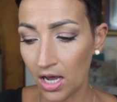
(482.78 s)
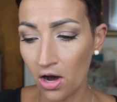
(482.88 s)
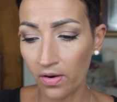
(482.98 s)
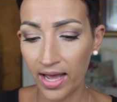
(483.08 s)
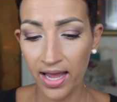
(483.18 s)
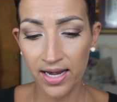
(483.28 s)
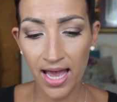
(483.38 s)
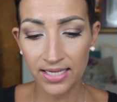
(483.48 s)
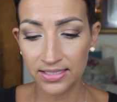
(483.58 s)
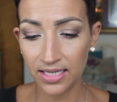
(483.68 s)
Okay,
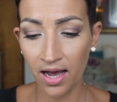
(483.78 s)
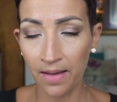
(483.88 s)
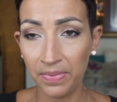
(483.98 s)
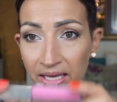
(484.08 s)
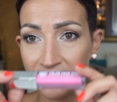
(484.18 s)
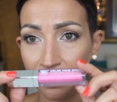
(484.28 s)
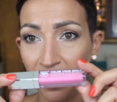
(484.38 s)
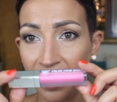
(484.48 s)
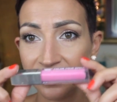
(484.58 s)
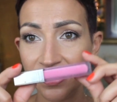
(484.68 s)
next up is
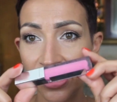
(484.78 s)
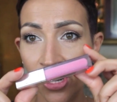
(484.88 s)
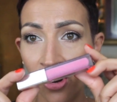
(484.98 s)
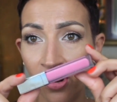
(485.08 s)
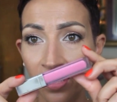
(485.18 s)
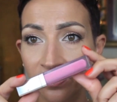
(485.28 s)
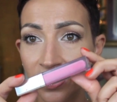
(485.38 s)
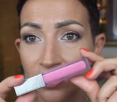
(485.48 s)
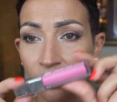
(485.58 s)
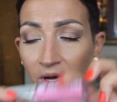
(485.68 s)
Pink Tiara.
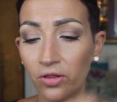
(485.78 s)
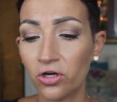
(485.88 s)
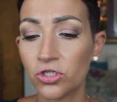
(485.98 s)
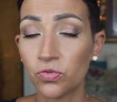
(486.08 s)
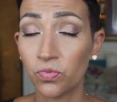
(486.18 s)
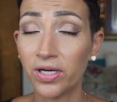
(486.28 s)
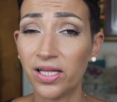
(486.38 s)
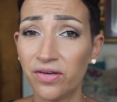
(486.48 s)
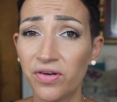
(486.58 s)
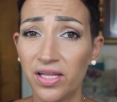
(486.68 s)
This one looks
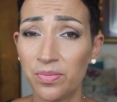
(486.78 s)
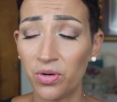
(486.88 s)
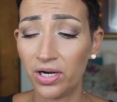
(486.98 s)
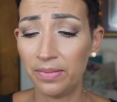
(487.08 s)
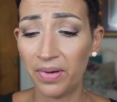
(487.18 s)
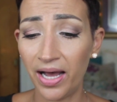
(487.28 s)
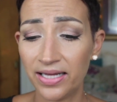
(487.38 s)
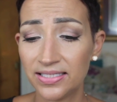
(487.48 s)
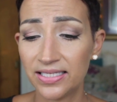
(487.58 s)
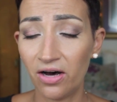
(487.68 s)
really, really pretty by
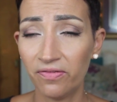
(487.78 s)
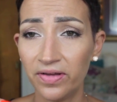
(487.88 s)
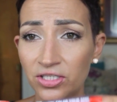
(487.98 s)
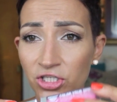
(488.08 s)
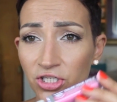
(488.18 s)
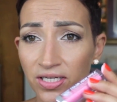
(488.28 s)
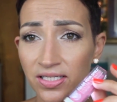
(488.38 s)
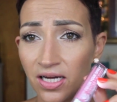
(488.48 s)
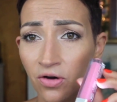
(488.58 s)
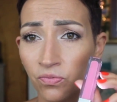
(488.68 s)
itself. It's
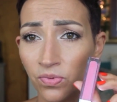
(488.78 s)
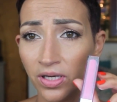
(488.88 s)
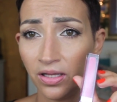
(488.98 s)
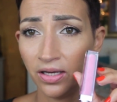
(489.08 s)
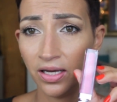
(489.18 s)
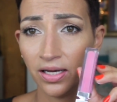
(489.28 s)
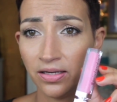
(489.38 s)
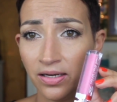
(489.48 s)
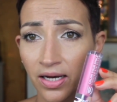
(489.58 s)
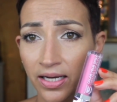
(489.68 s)
just a really
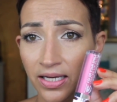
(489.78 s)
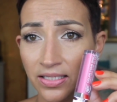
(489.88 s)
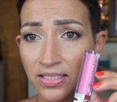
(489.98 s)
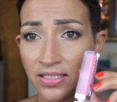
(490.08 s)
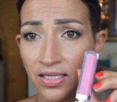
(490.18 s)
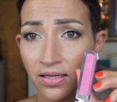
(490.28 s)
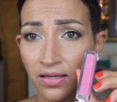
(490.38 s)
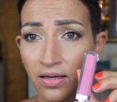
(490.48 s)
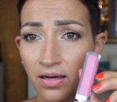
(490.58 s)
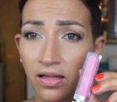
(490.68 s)
nice
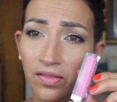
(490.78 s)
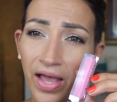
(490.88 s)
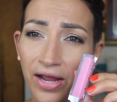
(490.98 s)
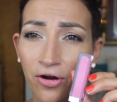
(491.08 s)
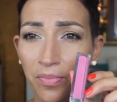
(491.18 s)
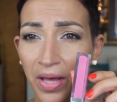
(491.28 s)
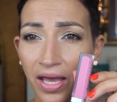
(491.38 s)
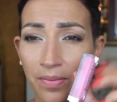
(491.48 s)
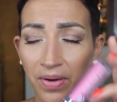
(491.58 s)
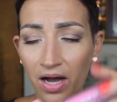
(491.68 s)
lighter
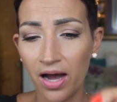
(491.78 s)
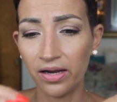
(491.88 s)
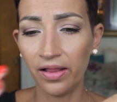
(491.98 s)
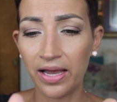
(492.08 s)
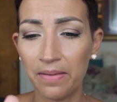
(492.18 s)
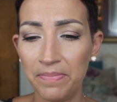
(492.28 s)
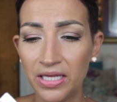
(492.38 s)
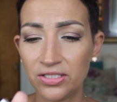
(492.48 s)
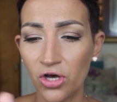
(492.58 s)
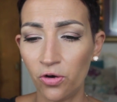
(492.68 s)
pink, but kind of like a
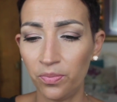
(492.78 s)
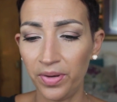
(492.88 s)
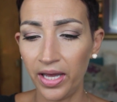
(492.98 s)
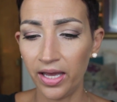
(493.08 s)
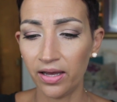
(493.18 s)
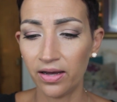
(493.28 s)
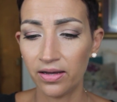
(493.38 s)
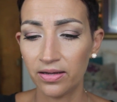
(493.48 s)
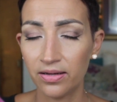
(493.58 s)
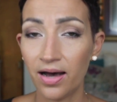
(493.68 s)
mid-tone pink.
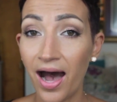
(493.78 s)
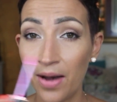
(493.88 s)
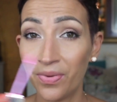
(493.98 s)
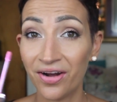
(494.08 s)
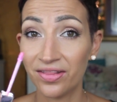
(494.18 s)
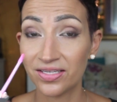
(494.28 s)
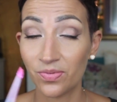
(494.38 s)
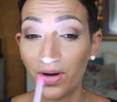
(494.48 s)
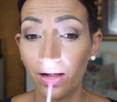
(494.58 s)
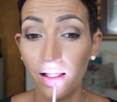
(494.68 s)
I wear
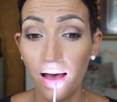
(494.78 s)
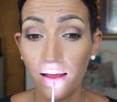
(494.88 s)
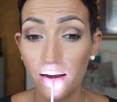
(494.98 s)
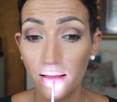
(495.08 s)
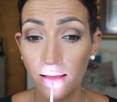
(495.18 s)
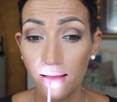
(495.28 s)
this one a lot.